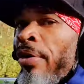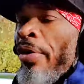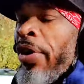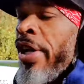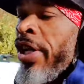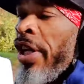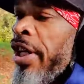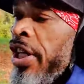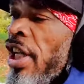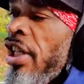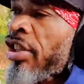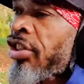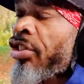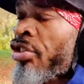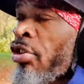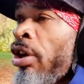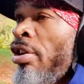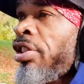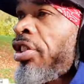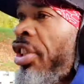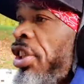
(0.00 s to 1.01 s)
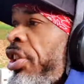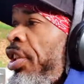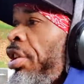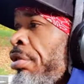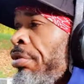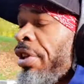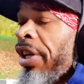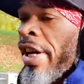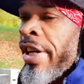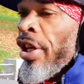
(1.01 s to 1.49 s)
one radio Sun
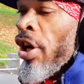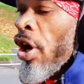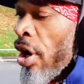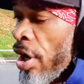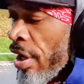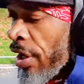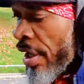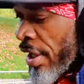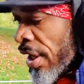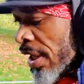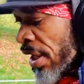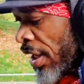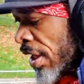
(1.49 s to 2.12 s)
City Radio